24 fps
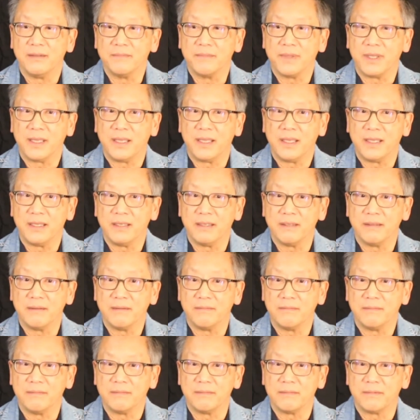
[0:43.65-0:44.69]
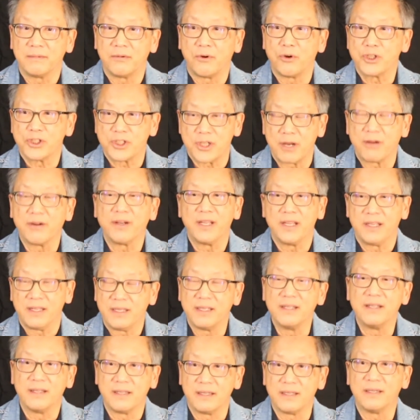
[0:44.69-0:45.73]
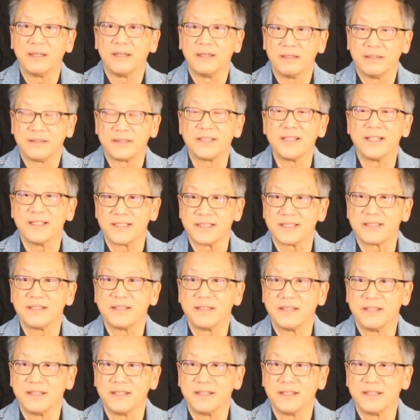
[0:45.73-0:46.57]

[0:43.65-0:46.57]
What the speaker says: in Orange County since.